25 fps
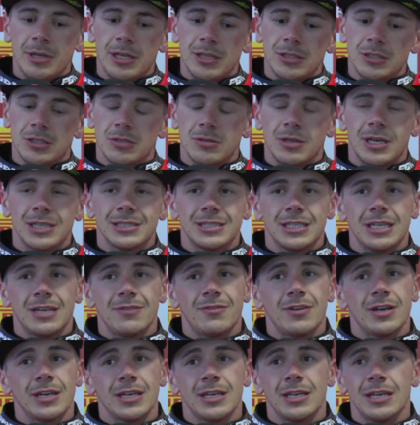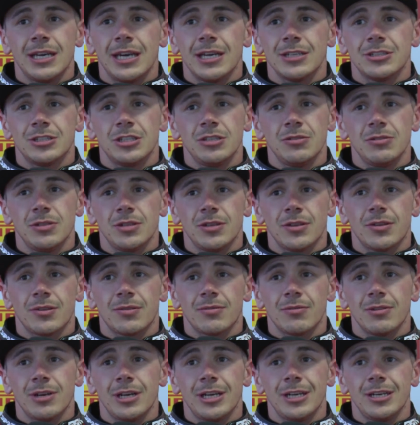into it, I said if I can get 2 of the
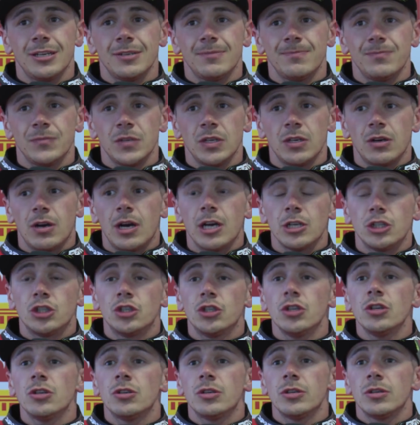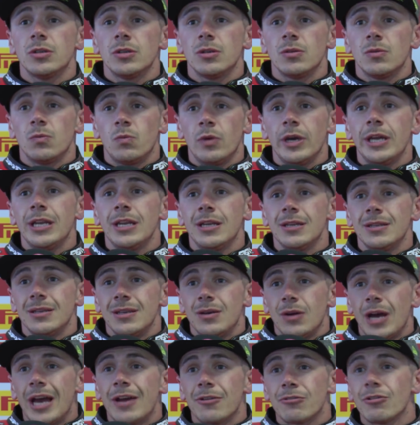3, you know, I should win
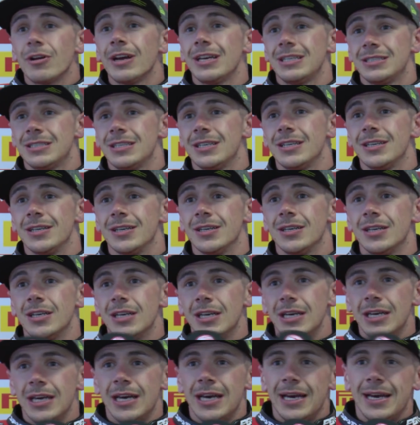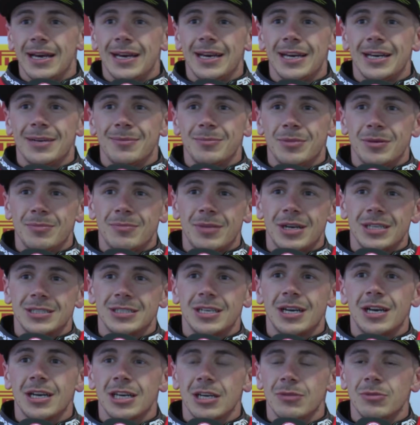a race here. But my
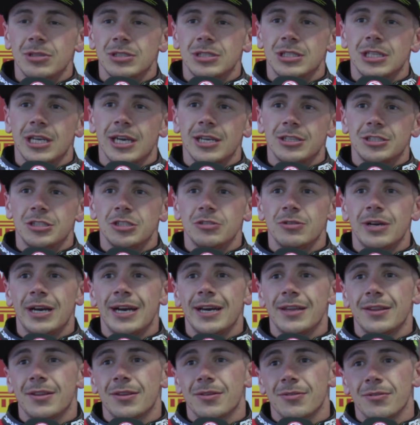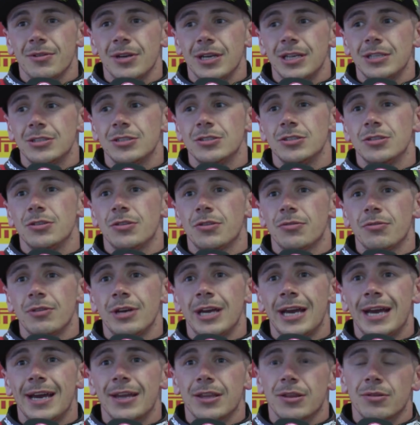target was to get 2 out of 3, to do 3
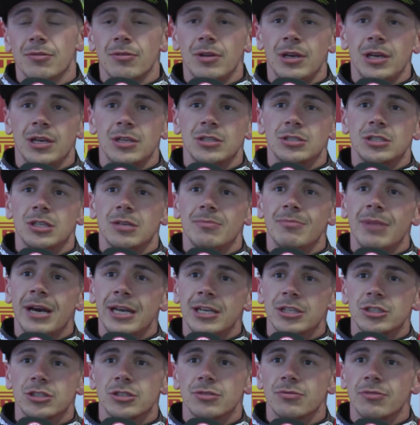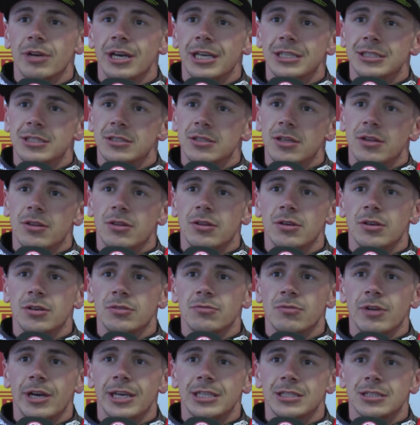out of 3, and to manage the race in the 3rd
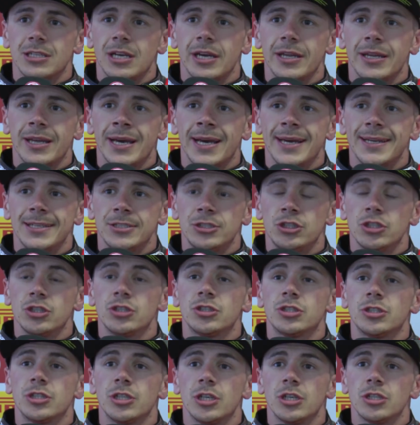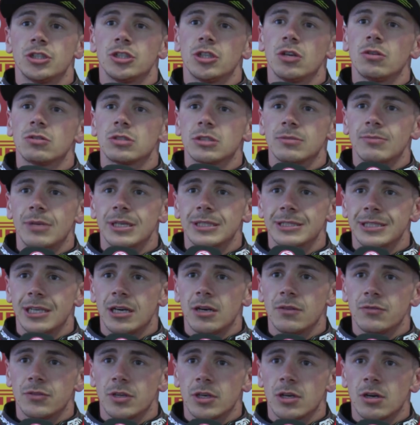race like that. It just showed to
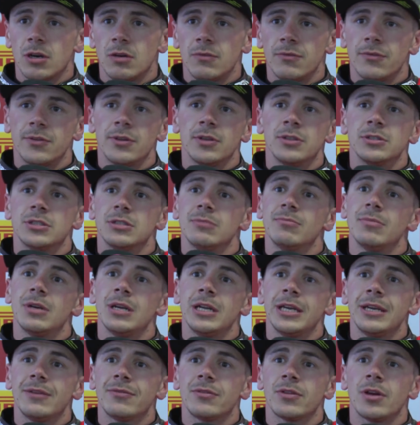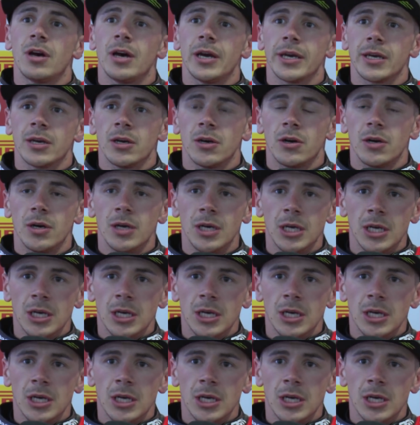myself the confidence and belief that I got,